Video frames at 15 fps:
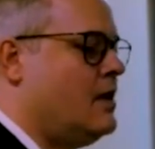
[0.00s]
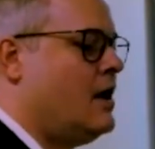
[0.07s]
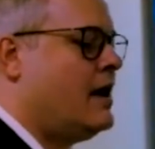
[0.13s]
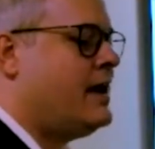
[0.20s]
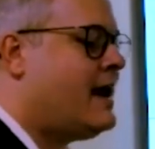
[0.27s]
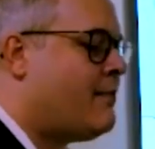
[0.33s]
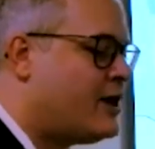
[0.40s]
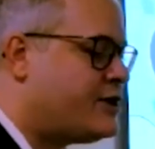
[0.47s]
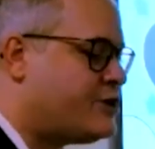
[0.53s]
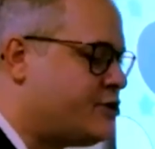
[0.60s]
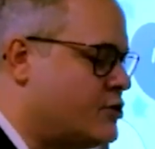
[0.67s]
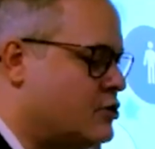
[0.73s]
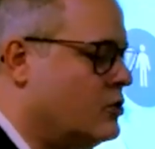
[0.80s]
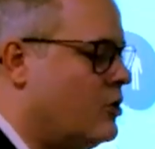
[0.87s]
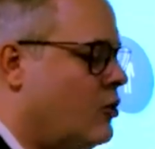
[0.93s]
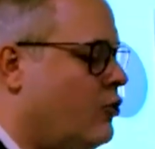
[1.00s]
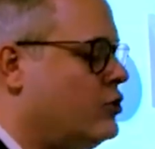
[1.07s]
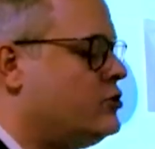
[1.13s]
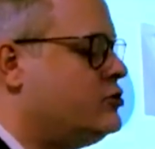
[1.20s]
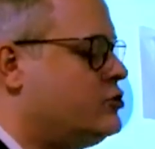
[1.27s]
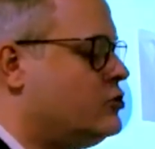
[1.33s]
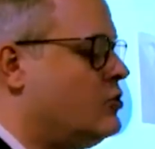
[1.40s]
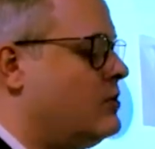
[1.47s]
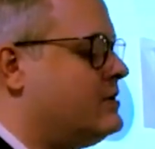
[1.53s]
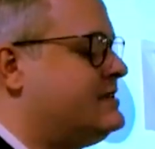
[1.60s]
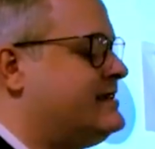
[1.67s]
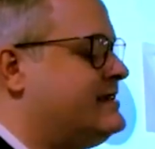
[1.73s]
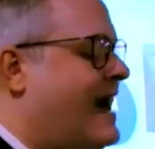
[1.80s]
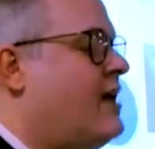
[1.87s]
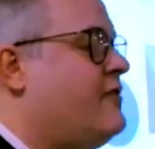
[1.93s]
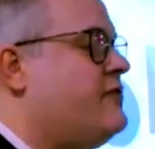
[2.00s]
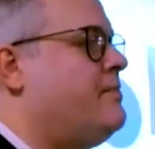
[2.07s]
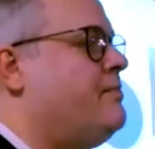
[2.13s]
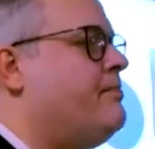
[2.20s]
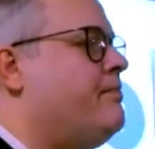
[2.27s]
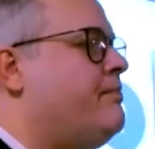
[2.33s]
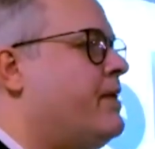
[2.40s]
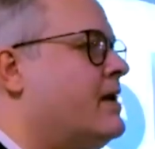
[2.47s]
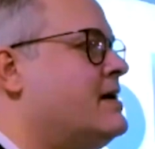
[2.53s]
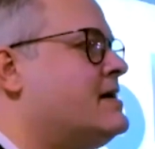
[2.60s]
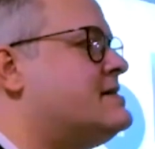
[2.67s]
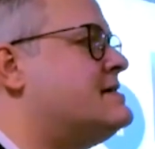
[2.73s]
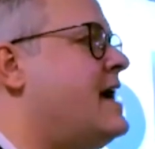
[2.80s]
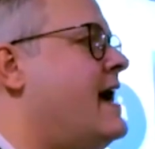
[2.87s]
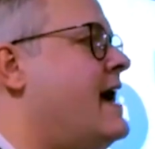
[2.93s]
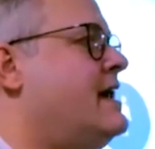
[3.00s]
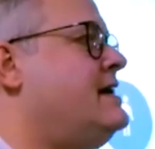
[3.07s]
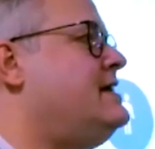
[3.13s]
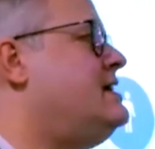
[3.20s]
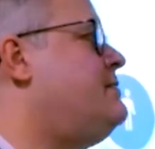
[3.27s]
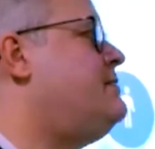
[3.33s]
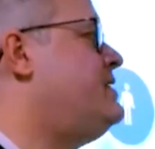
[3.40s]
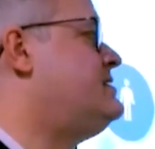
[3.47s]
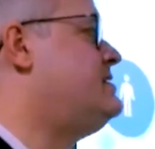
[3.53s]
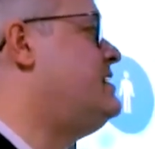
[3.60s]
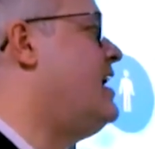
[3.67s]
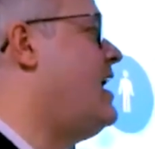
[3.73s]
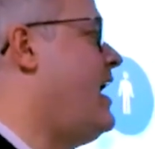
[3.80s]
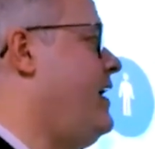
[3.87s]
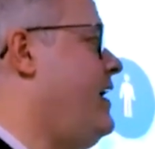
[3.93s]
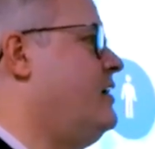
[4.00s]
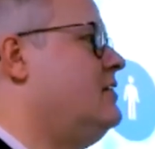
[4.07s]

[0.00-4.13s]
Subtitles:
Number two, who would do TAVI plus LAD PCI?